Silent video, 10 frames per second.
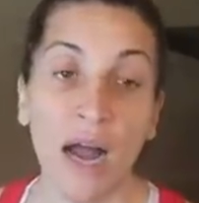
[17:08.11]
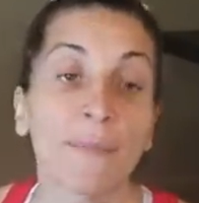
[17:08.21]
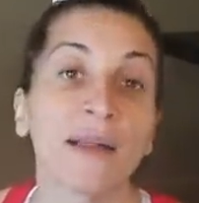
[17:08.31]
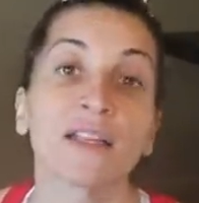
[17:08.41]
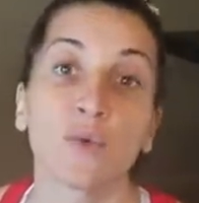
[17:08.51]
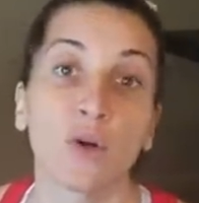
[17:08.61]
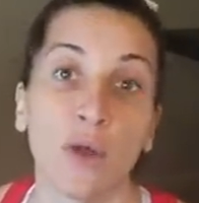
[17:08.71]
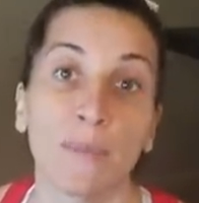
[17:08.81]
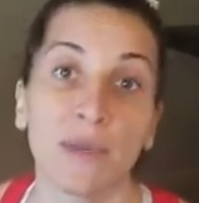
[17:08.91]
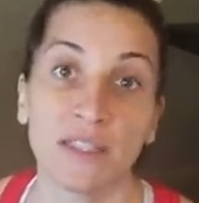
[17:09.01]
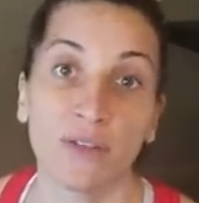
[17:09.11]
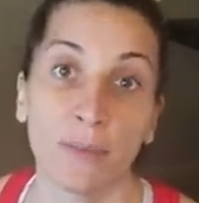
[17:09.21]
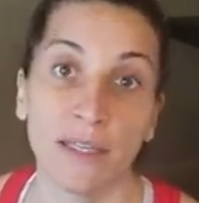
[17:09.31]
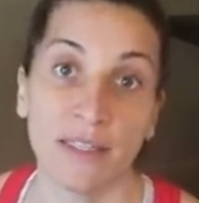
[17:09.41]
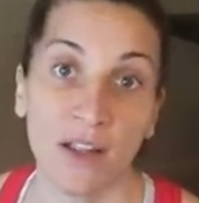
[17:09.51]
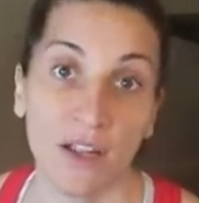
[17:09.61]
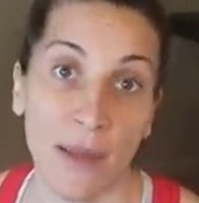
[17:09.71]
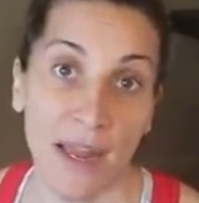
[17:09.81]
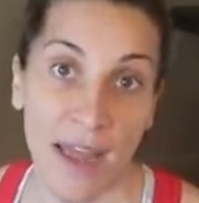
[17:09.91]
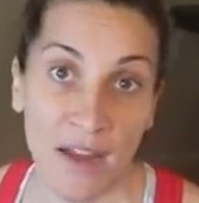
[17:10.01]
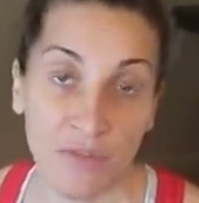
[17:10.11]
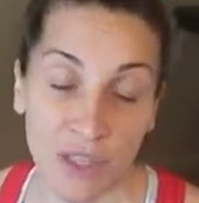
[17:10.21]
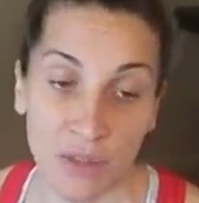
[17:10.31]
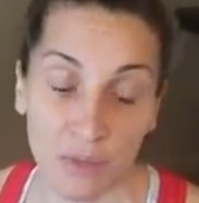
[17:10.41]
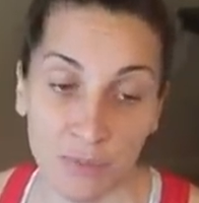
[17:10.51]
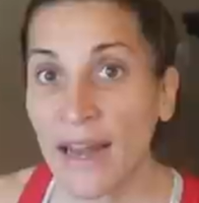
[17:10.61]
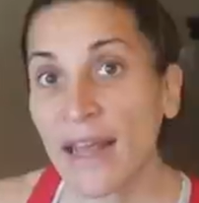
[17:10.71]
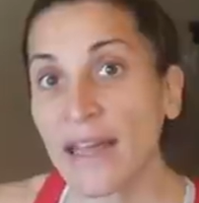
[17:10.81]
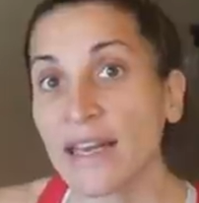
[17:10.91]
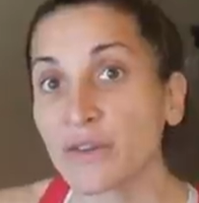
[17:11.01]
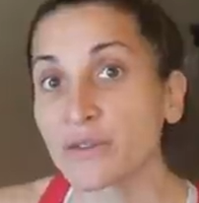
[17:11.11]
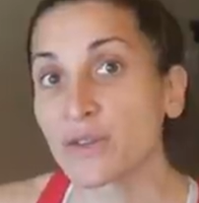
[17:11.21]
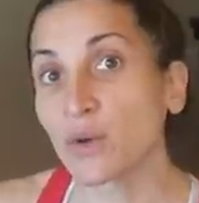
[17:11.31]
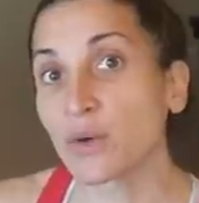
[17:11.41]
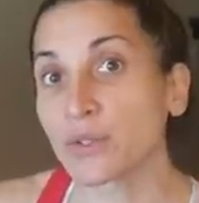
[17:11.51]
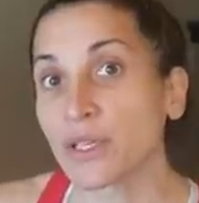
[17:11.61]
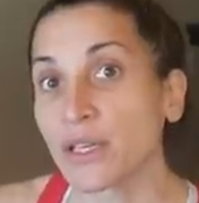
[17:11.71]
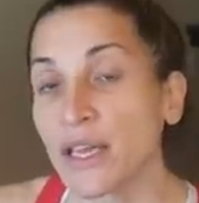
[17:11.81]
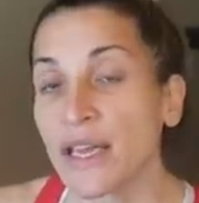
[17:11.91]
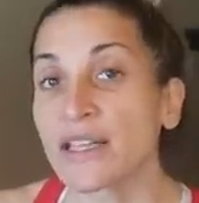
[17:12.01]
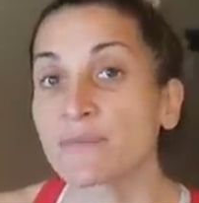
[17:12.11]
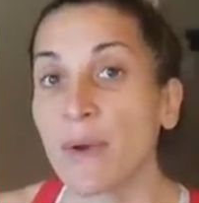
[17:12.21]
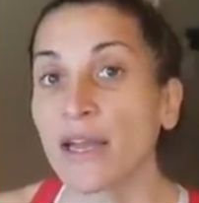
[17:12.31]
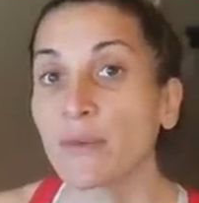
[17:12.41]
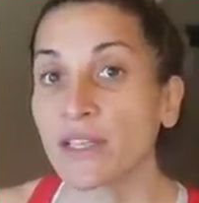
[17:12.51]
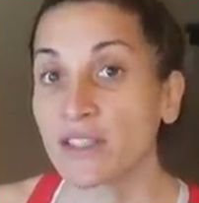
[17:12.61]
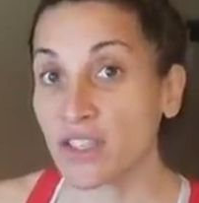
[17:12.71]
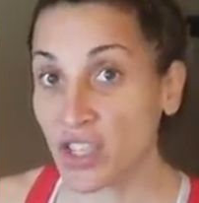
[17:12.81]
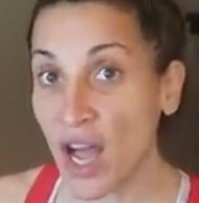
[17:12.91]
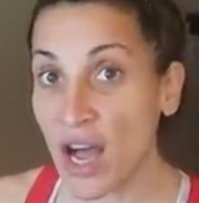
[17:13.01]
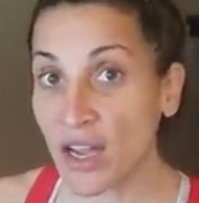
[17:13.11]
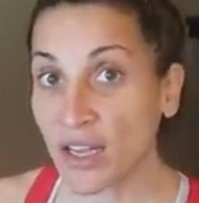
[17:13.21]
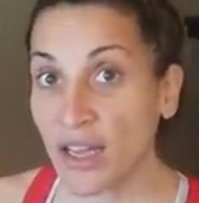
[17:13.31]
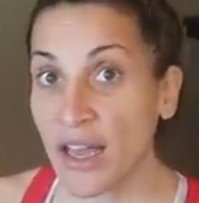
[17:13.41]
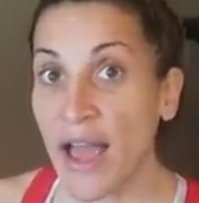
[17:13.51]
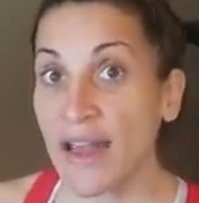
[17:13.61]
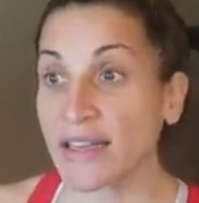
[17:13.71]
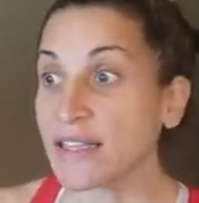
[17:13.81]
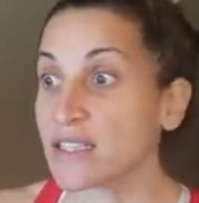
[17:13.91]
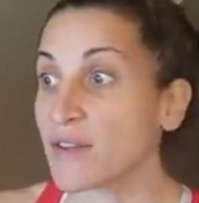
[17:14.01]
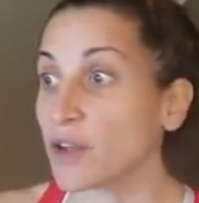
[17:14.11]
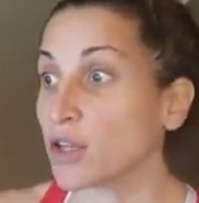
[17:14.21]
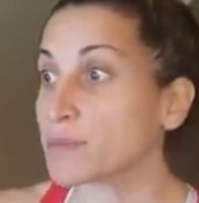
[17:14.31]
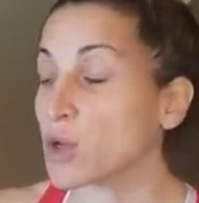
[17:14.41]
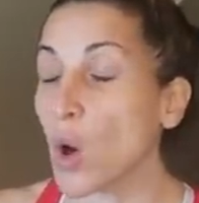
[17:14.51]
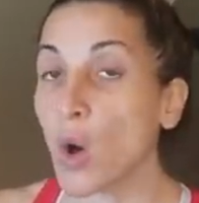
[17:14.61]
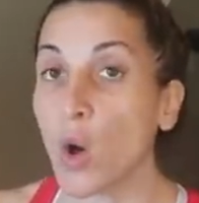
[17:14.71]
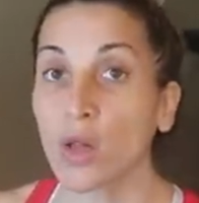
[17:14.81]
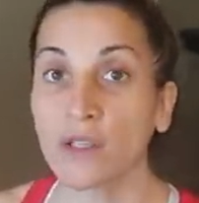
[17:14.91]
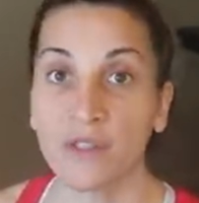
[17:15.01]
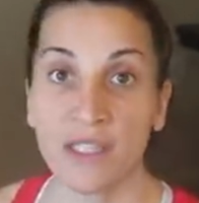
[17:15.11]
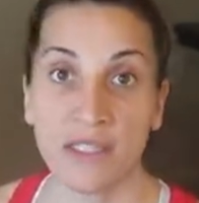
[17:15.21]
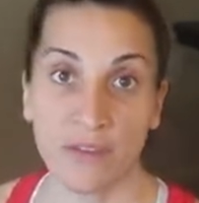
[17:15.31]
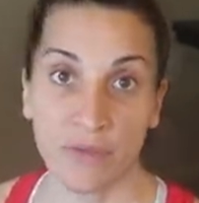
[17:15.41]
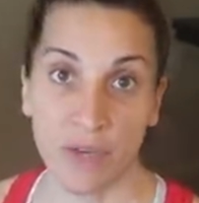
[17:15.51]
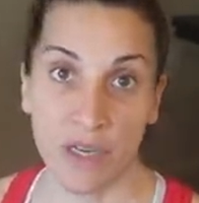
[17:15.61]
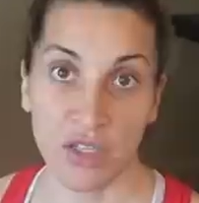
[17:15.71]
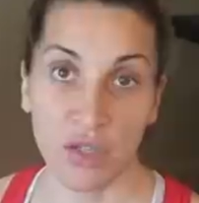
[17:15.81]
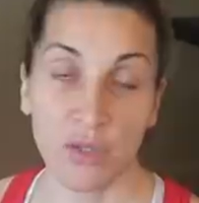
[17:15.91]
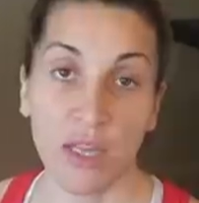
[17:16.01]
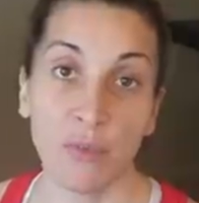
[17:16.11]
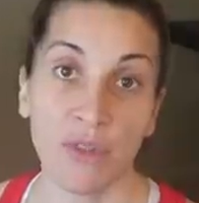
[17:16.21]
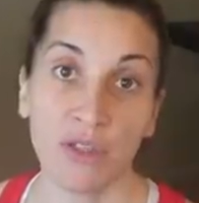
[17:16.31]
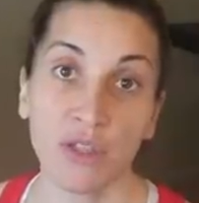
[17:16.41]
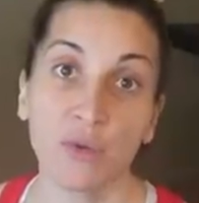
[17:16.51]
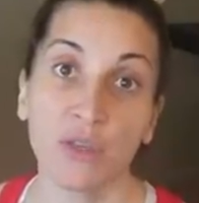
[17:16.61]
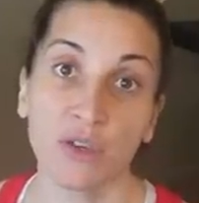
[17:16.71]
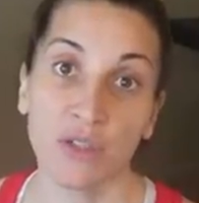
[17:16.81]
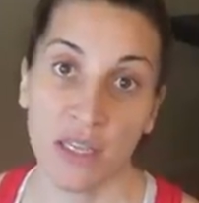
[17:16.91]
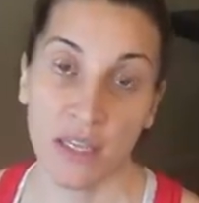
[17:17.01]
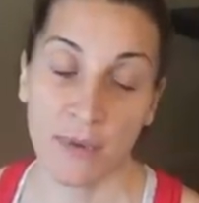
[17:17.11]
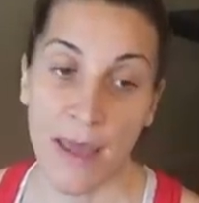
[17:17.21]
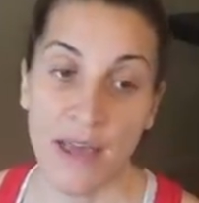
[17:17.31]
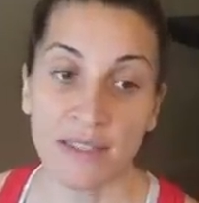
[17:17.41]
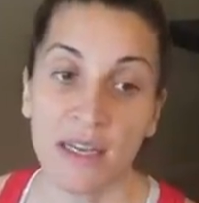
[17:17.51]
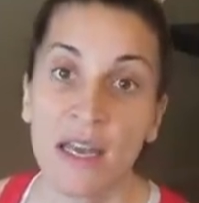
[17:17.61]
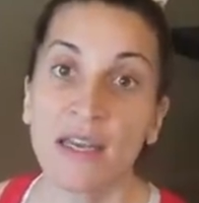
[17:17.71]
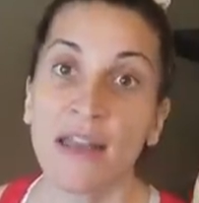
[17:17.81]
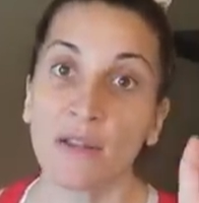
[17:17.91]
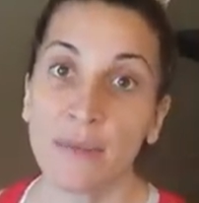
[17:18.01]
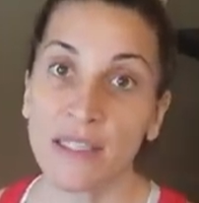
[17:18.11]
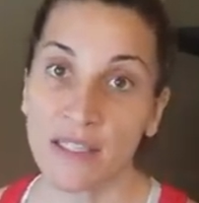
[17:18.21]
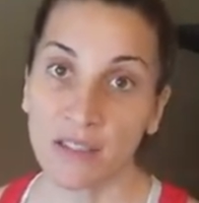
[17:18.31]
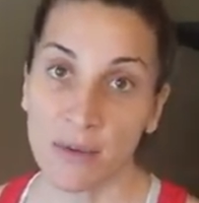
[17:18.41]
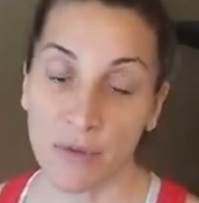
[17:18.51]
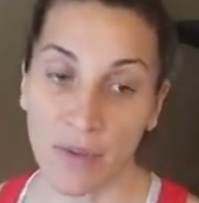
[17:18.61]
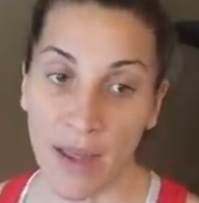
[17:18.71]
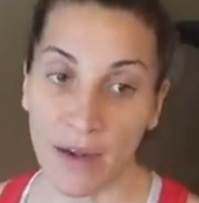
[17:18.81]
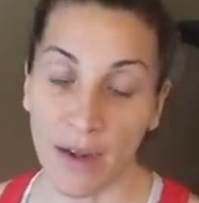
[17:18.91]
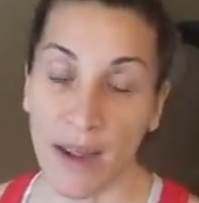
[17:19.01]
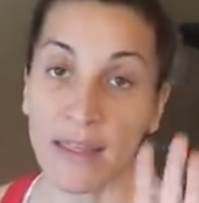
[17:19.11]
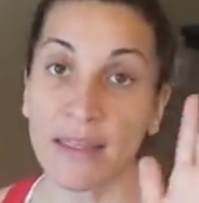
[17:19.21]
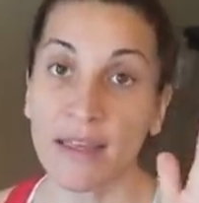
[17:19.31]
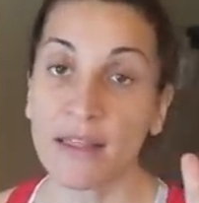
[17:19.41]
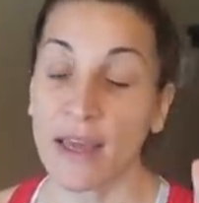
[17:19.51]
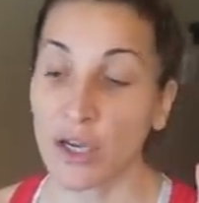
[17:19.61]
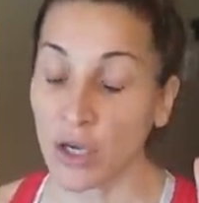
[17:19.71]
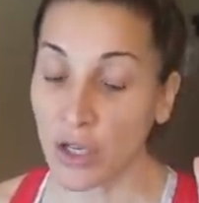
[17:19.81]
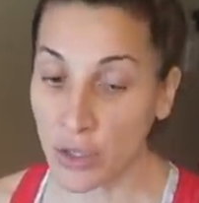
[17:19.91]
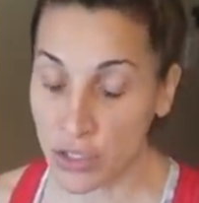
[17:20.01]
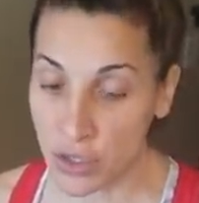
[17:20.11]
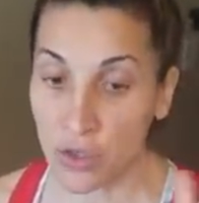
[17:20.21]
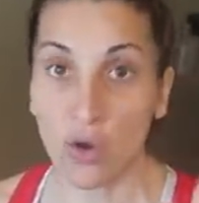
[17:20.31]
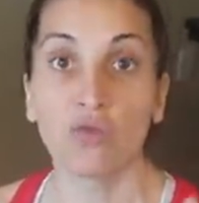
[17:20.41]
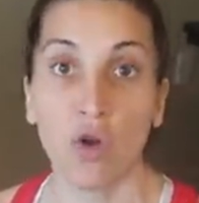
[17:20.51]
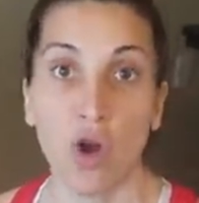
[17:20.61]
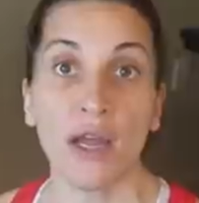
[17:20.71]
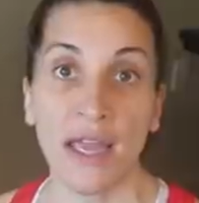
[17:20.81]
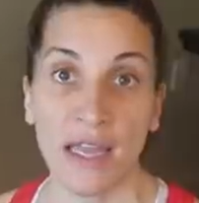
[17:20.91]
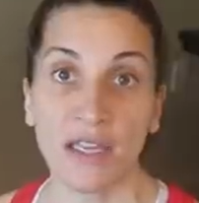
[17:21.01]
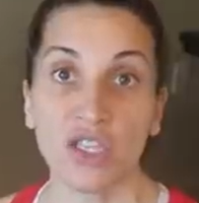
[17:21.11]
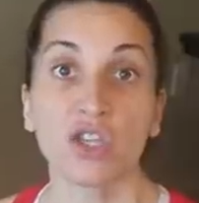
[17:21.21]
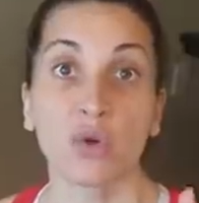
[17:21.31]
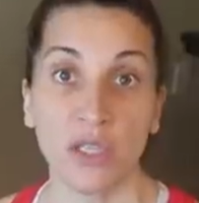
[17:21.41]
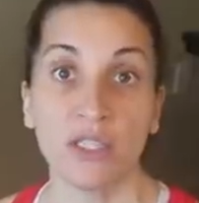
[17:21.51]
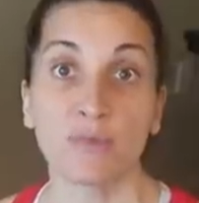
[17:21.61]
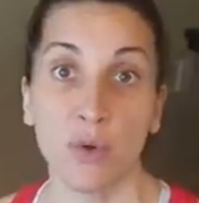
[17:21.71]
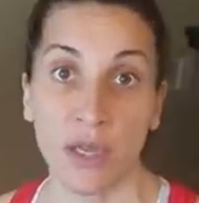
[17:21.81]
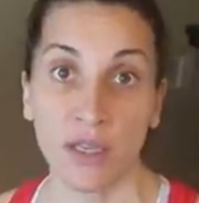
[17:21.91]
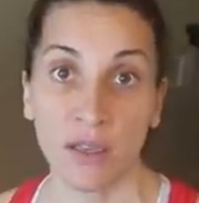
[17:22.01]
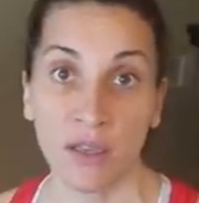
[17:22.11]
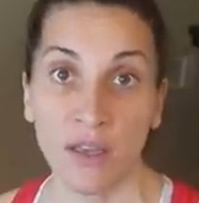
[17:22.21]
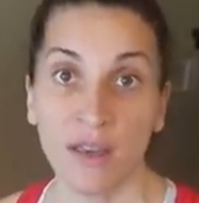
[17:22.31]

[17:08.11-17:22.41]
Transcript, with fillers: I might as well quit because everybody's telling me I have to. At eighty years old, his body went into shock and he developed all of these different issues, and within two years he had passed. Now, let me disclaimer that. I think that there is no wrong age to quit smoking.